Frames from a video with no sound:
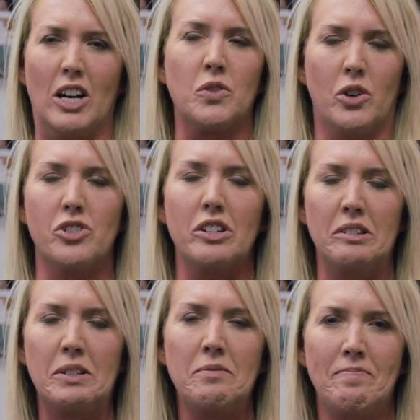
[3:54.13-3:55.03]

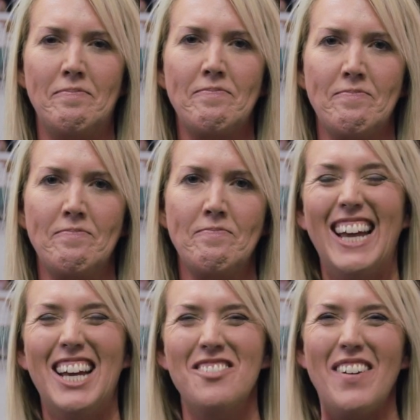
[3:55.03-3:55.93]
questions.
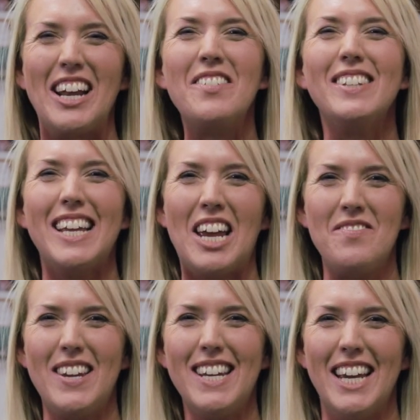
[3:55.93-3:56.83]
My name is
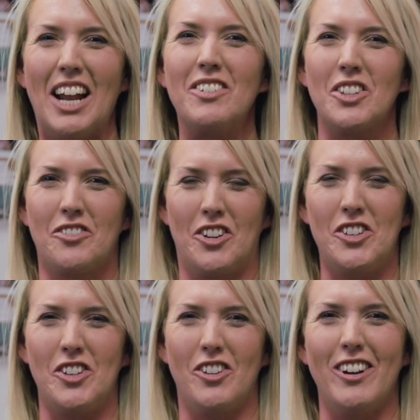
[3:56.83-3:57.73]
Amy, and I was a
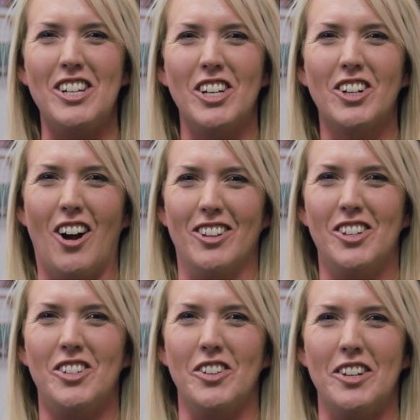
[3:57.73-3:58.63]
first-generation college
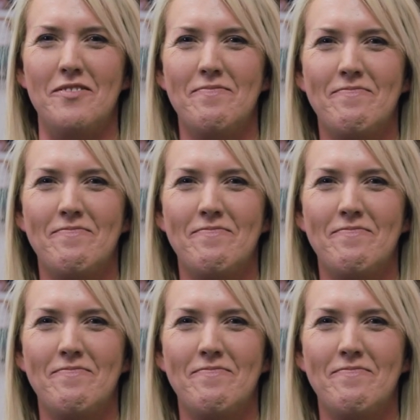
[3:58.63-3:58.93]
student.